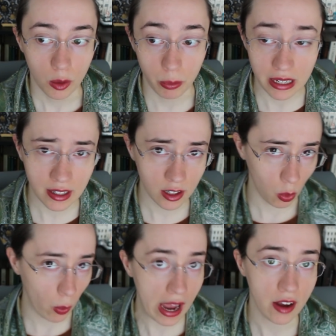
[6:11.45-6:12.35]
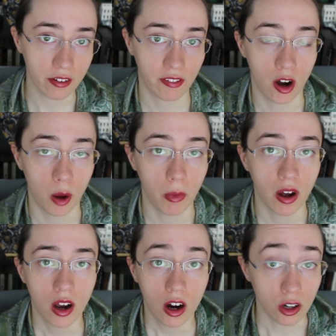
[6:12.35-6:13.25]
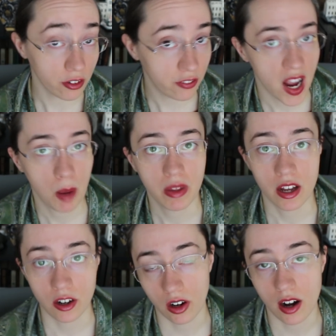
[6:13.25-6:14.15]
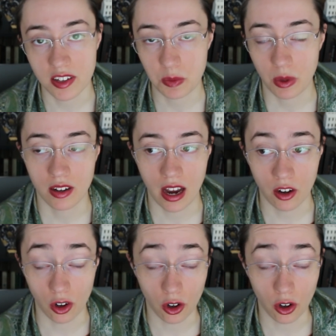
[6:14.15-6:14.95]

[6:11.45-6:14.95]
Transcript: being away from her family and her husband and